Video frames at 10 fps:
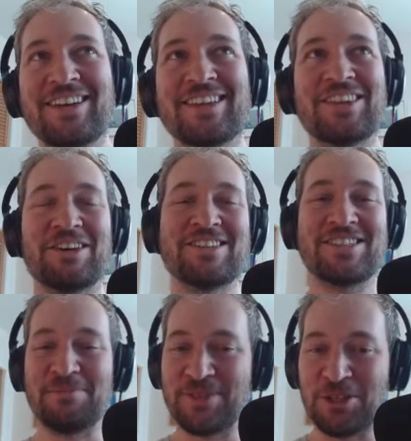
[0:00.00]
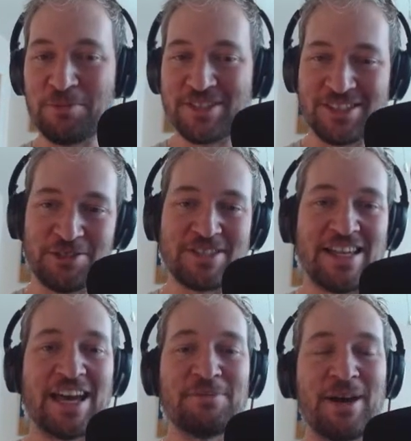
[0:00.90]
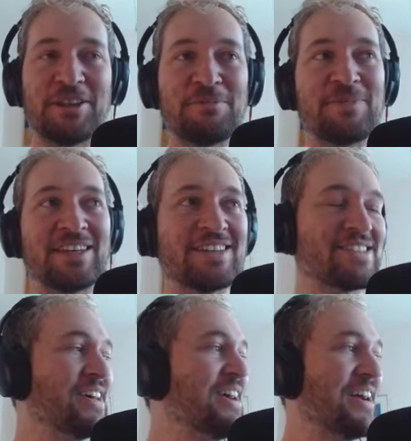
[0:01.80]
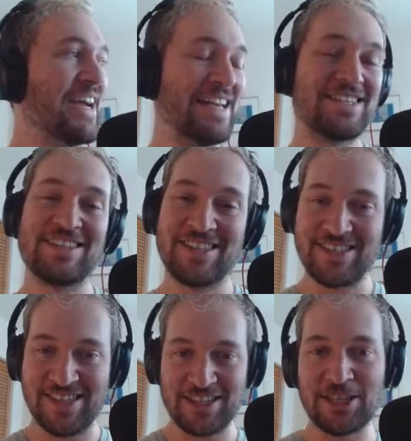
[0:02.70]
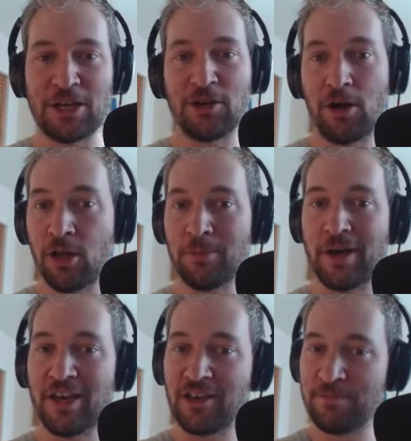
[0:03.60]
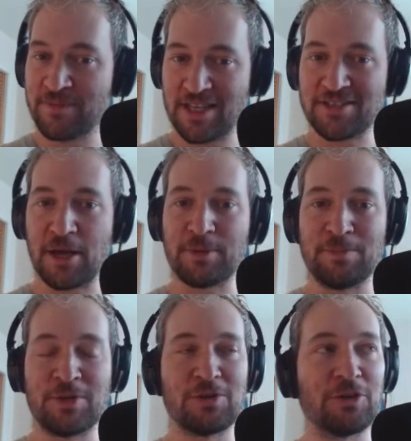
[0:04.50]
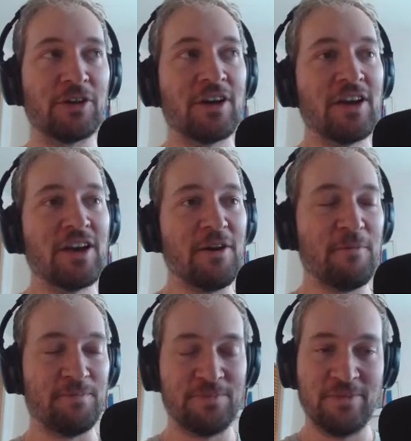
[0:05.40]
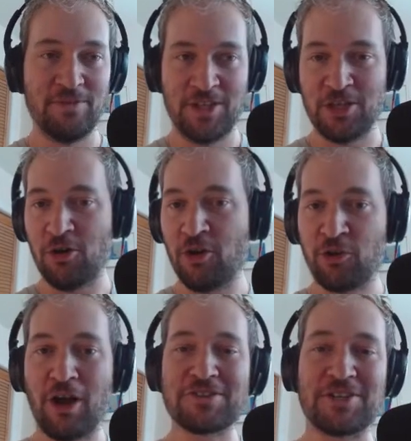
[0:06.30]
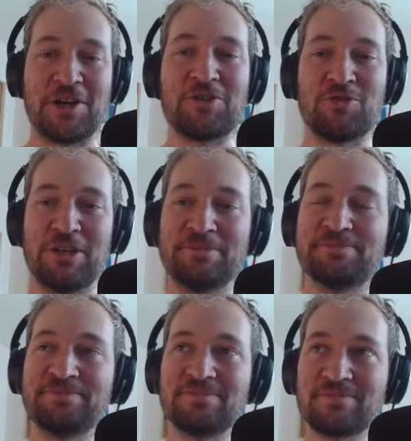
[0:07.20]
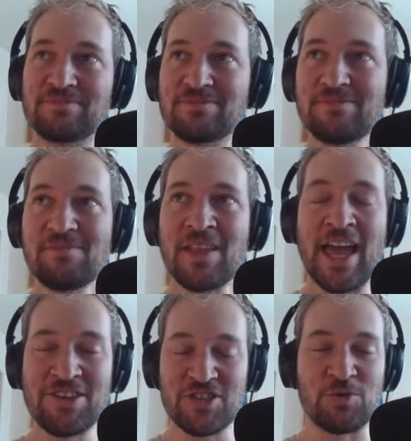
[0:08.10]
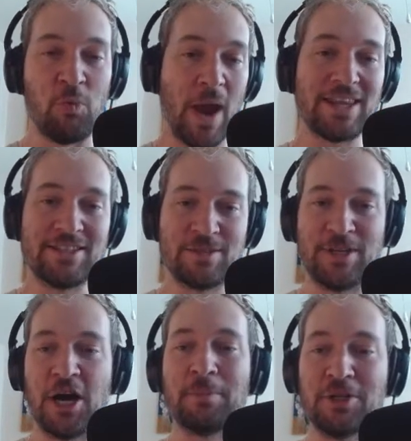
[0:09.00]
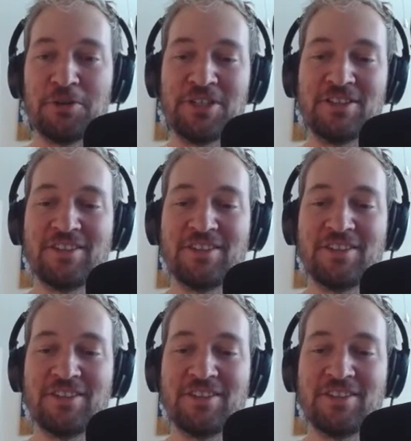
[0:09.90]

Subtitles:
there's something almost a little sad about it because it's sitting there on my desktop computer, across the country, and it's just waiting to be uploaded.